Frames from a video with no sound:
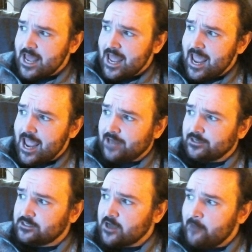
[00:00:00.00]

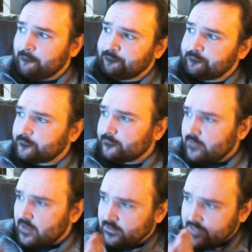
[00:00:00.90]
And
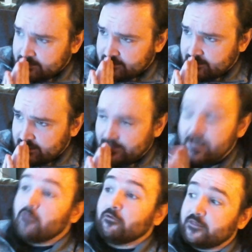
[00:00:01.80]
let's see. The
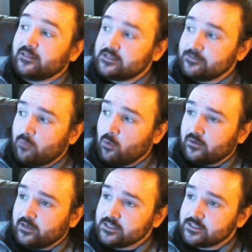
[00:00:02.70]
other thing that's
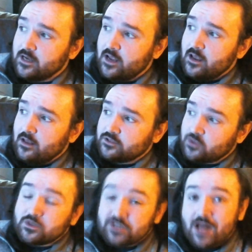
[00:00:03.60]
important is, so
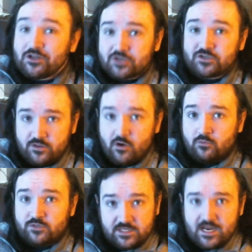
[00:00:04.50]
it's not just
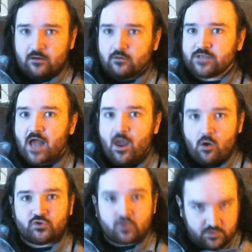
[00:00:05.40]
those standards. I
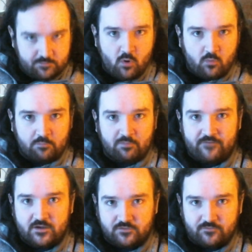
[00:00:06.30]
also spoke with
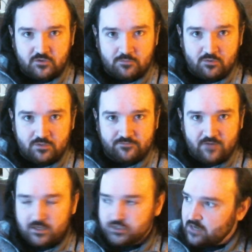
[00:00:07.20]
Professor Victor
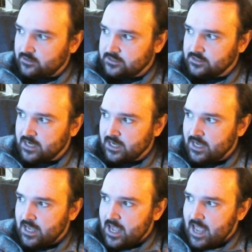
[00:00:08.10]
Muniz-Fraticelli today,
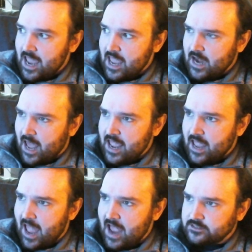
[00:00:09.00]
and I
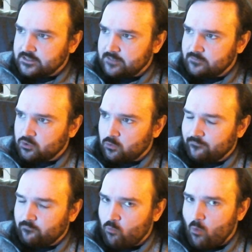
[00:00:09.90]
asked him sort
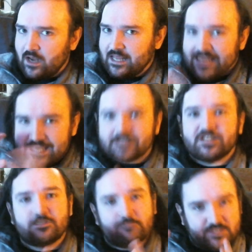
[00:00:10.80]
of what his
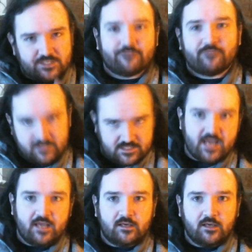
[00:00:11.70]
specific
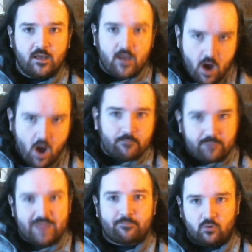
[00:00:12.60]
take on
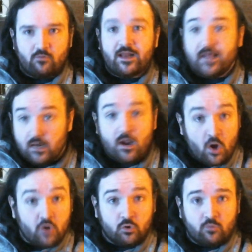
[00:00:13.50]
paper grading and on
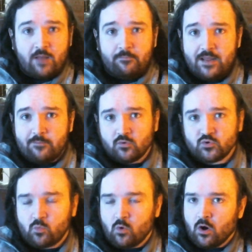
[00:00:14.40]
undergrad papers
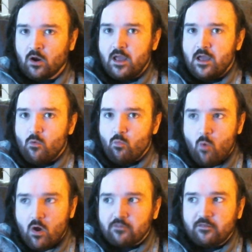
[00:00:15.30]
were.
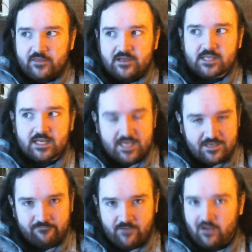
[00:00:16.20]
What are the things that he
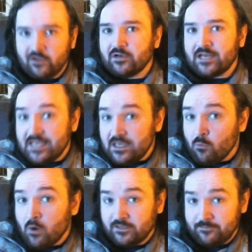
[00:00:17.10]
valued and he
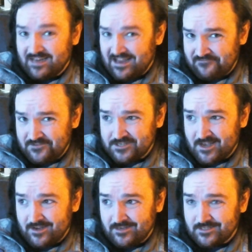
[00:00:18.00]
wanted me to
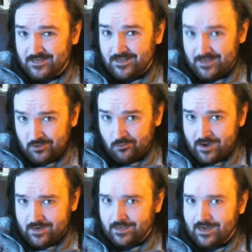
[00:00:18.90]
emphasize in
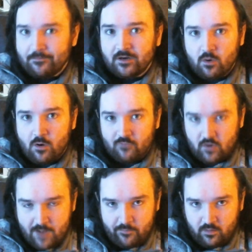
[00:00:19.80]
grading? And I'm going to go over a
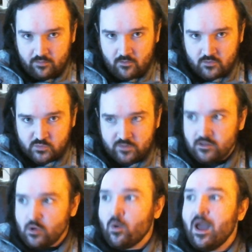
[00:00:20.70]
couple of those with
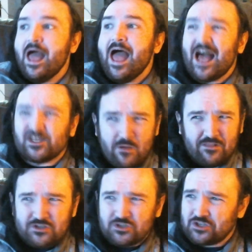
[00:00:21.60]
you, as well
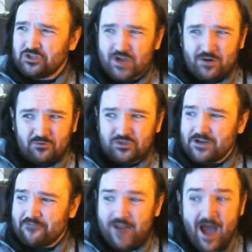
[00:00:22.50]
as just general
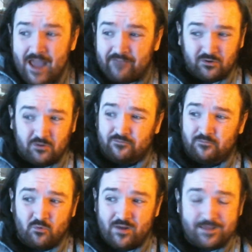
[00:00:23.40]
stuff that I've learned from
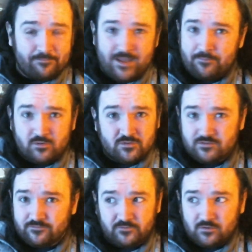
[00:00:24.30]
grading papers
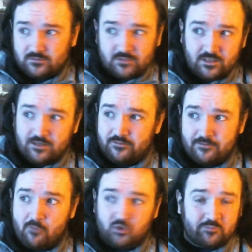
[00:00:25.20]
for the
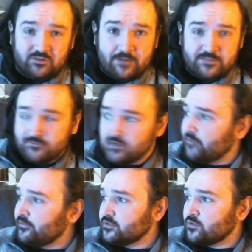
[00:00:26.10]
multiple times I've taught
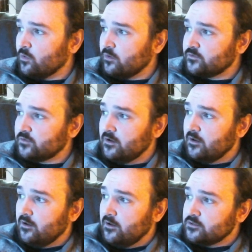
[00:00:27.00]
this course.
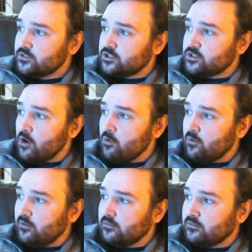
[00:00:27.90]

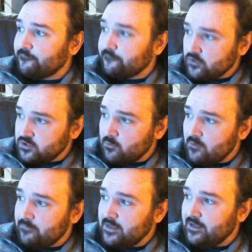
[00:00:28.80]
So the first one
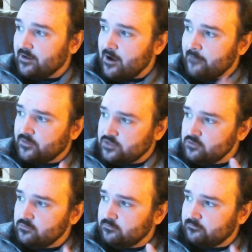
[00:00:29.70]
being the
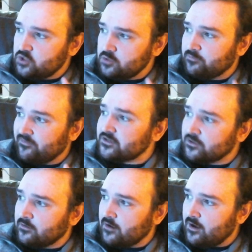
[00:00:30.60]
two
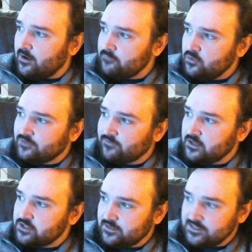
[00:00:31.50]
Professor
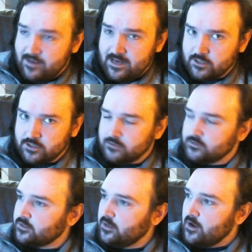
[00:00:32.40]
Muniz-Fraticelli's main issues
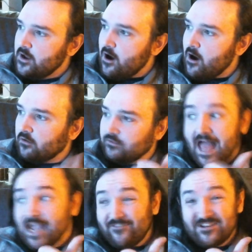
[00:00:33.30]
are
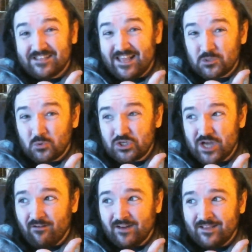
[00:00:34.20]
lack of intellectual
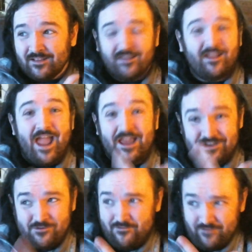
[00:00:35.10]
charity and
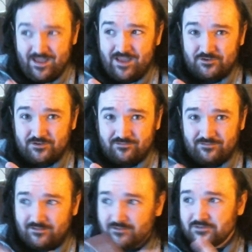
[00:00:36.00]
equivocation. Now,
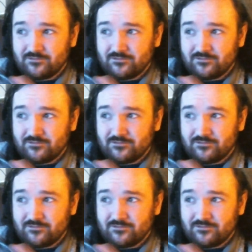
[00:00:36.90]
those